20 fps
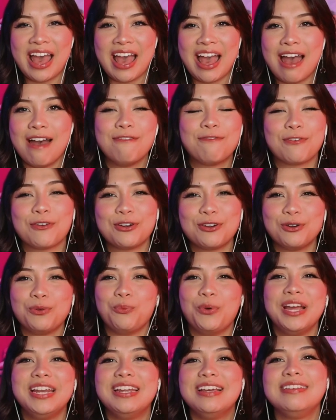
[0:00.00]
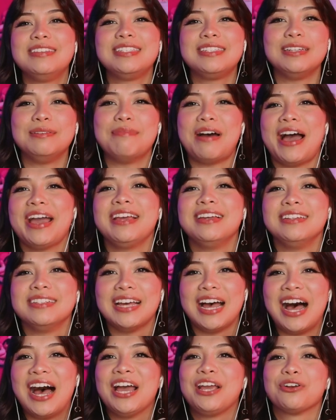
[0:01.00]
ever witnessed in my
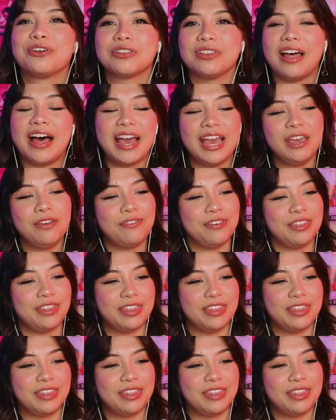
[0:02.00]
entire life.